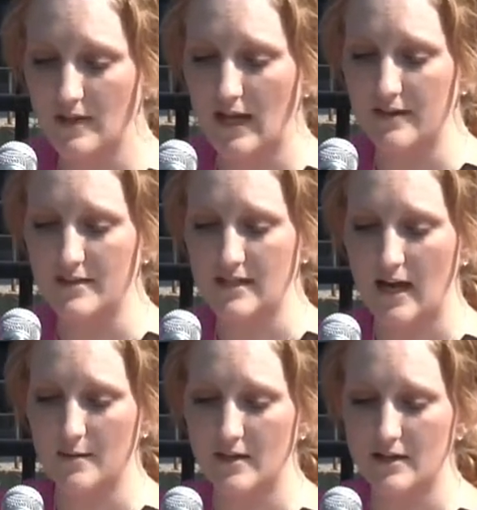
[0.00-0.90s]
And in the
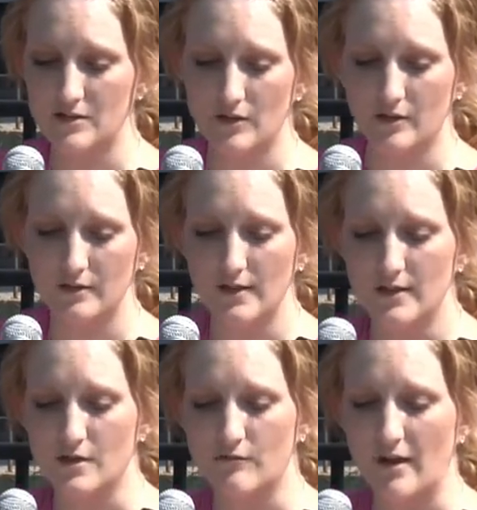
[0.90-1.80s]
time that it took
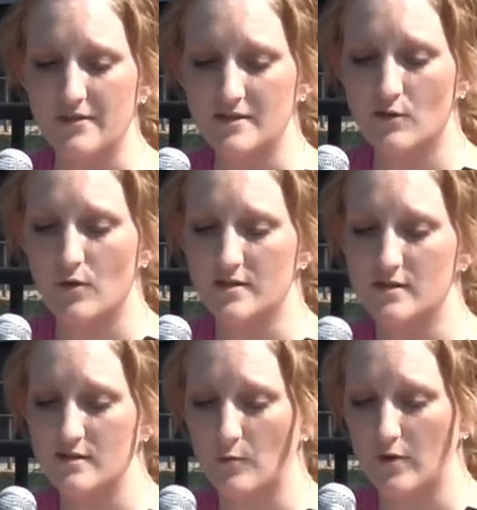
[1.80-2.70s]
to run this course
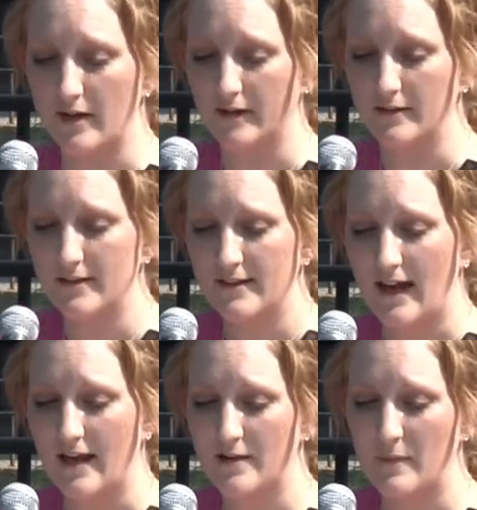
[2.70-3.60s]
this morning,
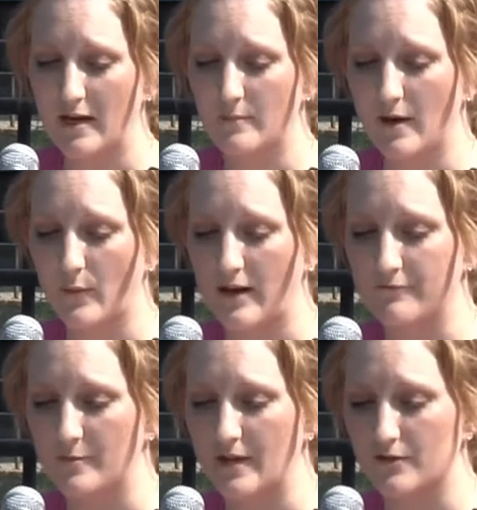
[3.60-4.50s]
I had made my way
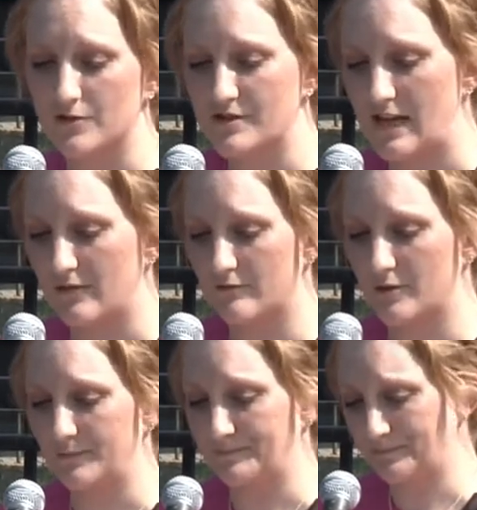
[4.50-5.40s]
from the ultrasound
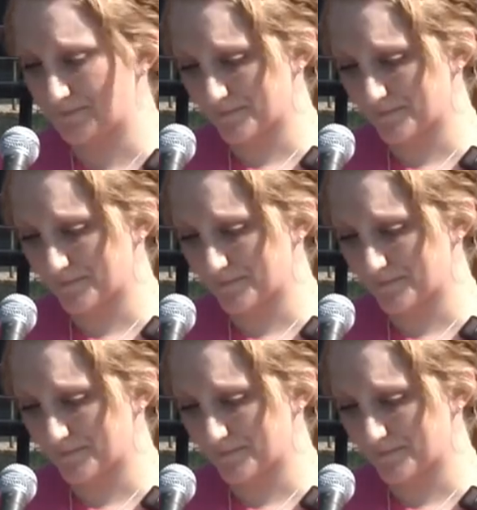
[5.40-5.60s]
room